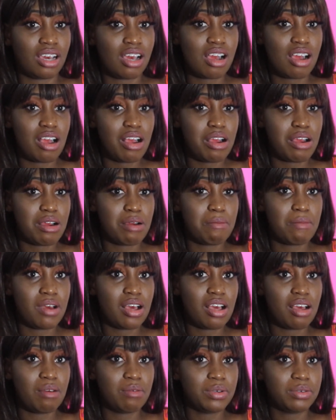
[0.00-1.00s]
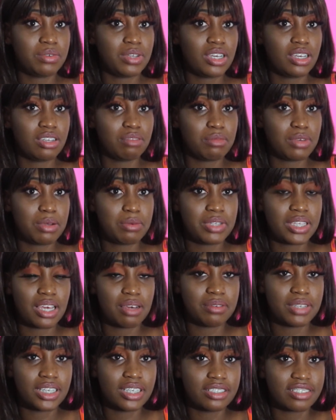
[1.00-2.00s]
oh, mom, I'm hungry, mommy,
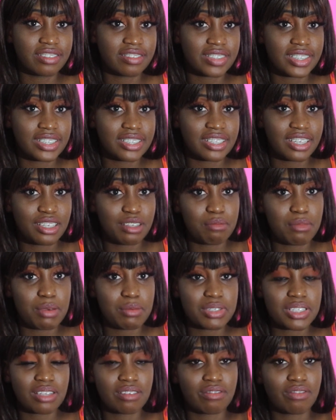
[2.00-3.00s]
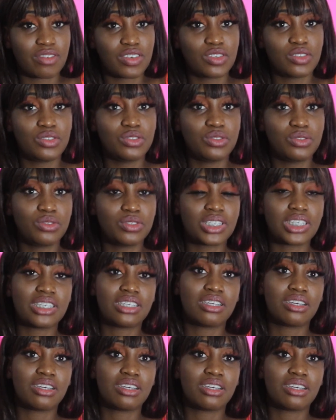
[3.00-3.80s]
I'm hungry, can you make me some food,